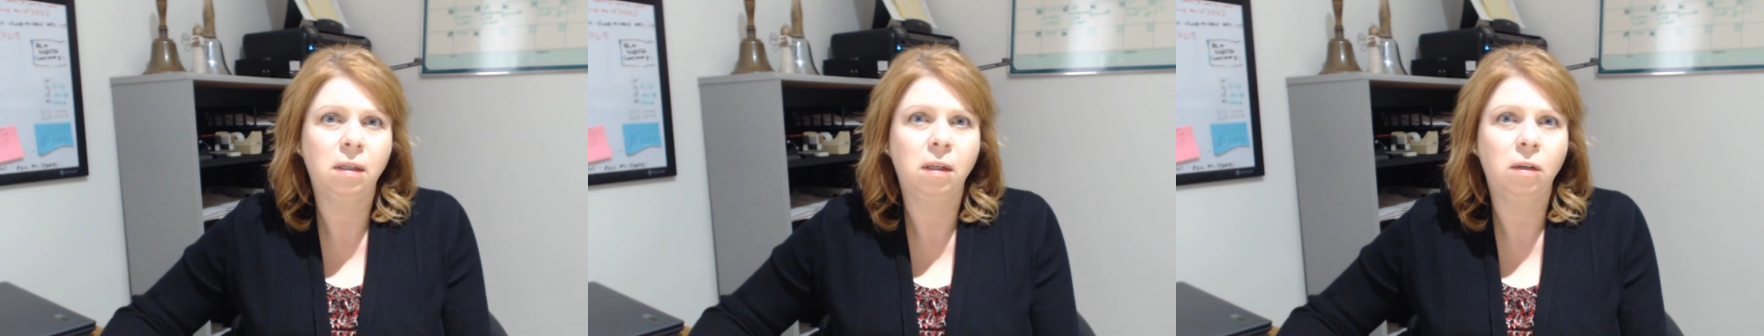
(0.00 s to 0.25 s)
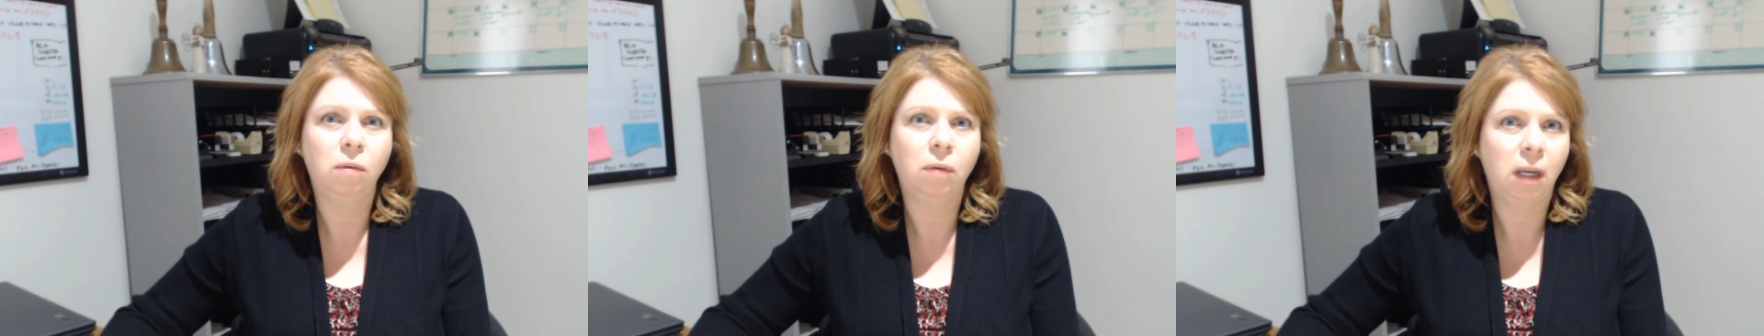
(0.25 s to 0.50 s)

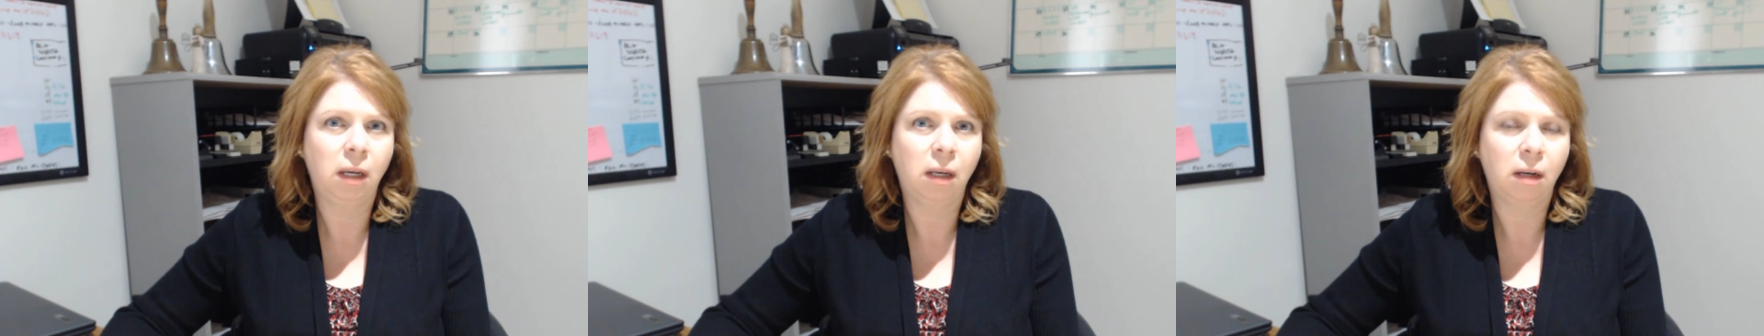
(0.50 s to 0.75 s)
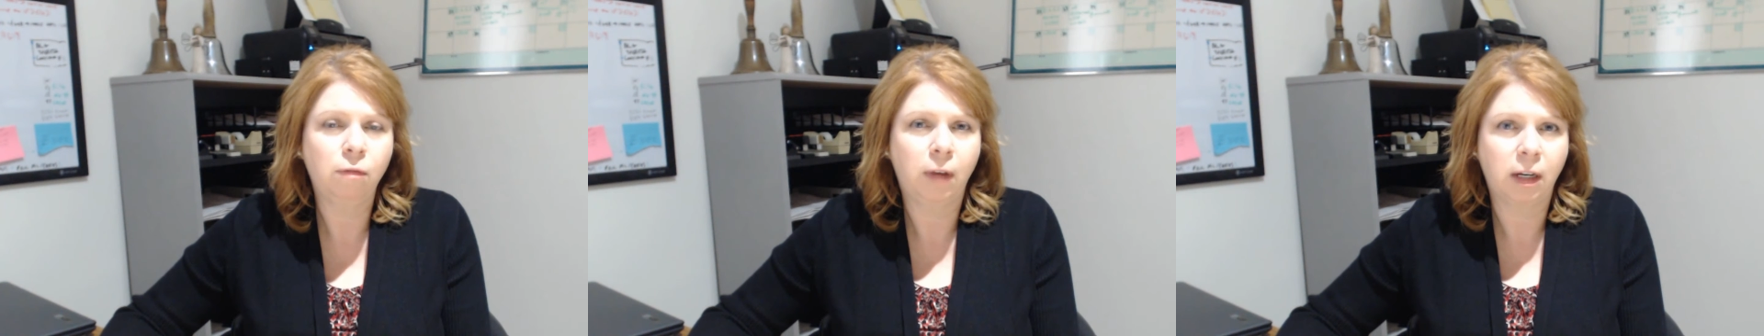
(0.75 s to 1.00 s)
unique and
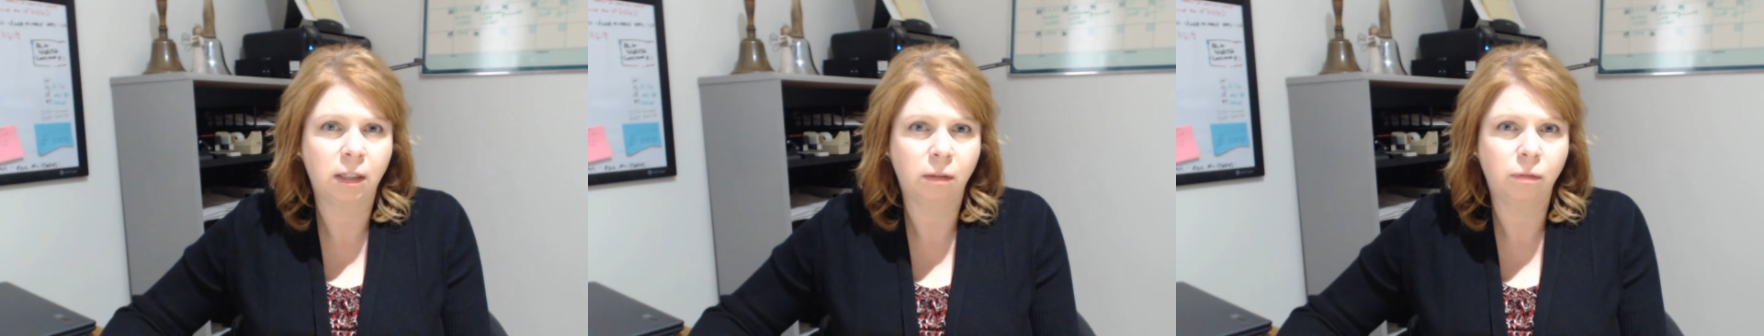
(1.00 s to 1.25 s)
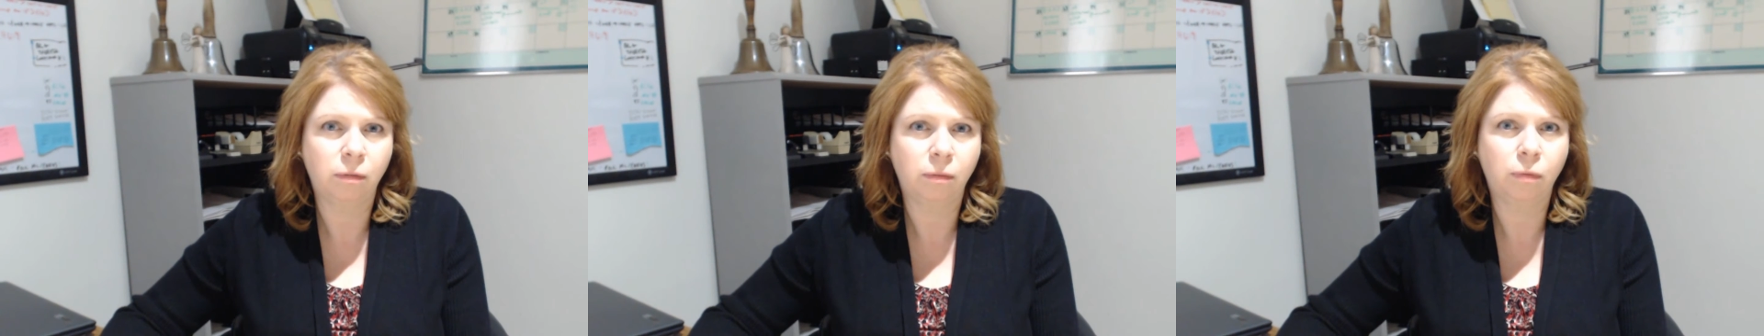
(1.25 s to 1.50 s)
effective
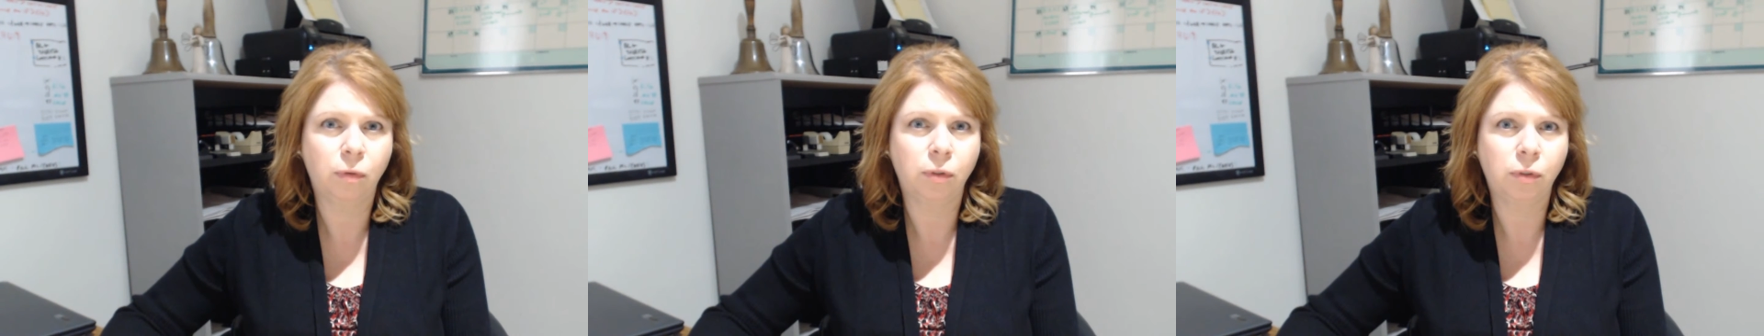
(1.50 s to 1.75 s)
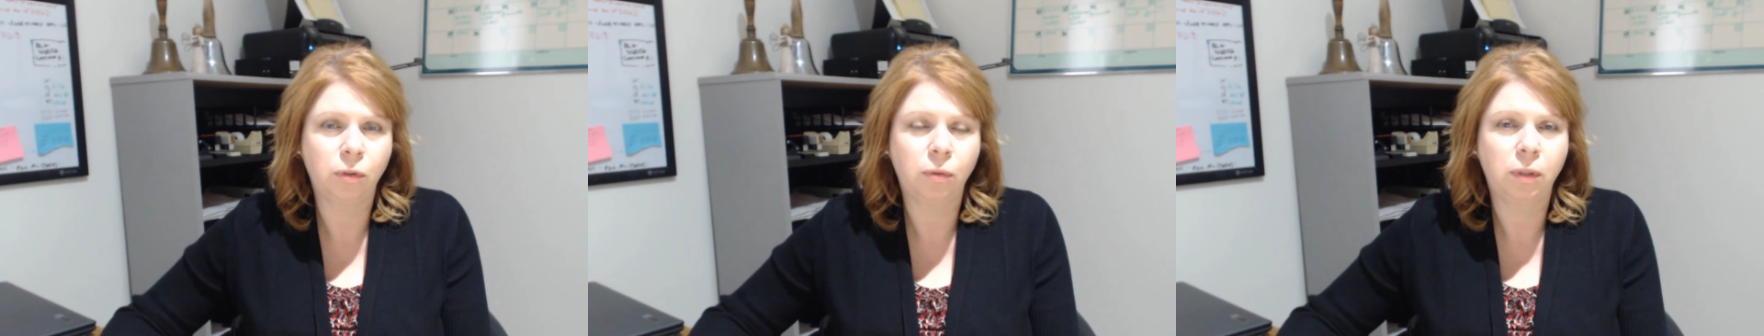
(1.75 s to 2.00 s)
for
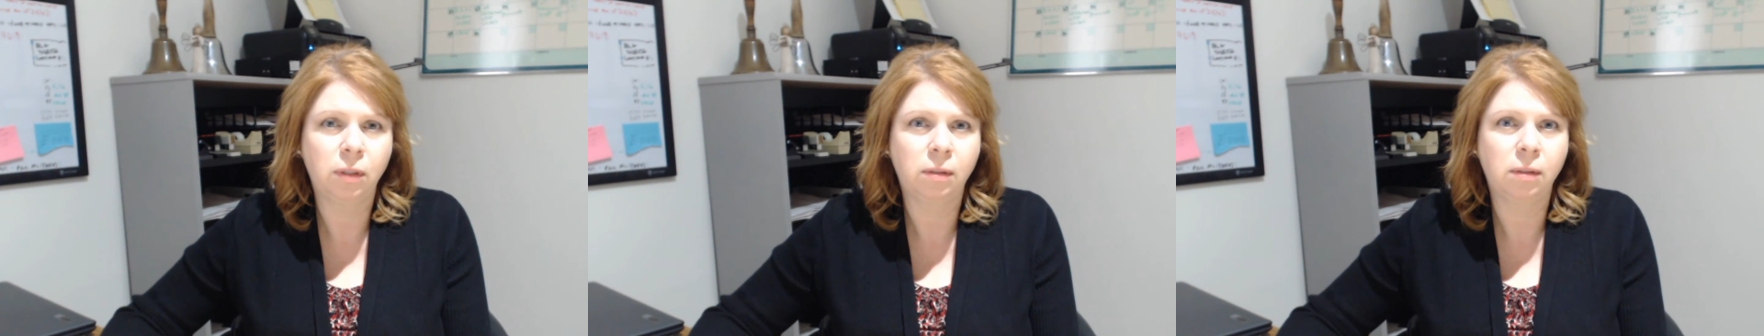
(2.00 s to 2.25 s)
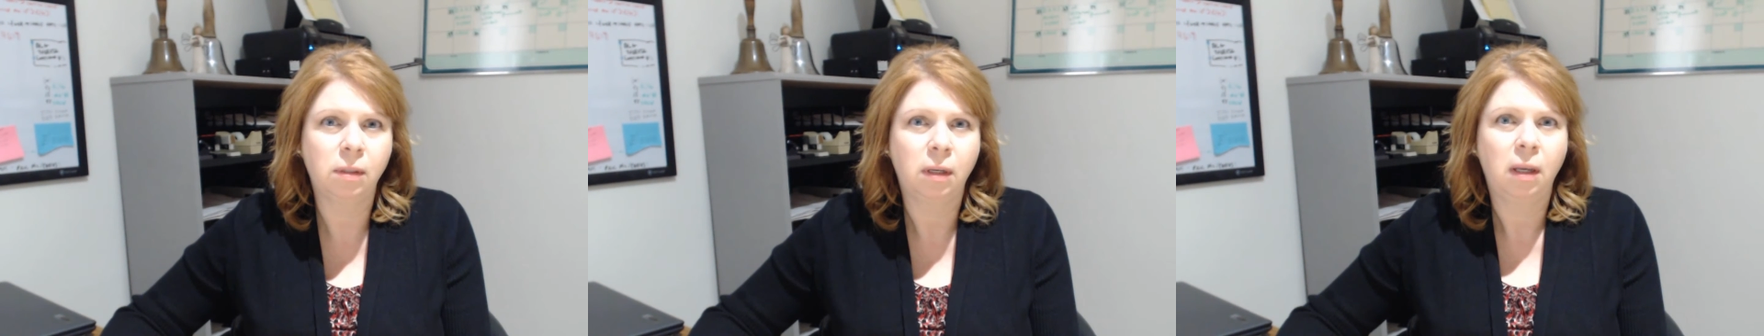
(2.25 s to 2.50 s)
students.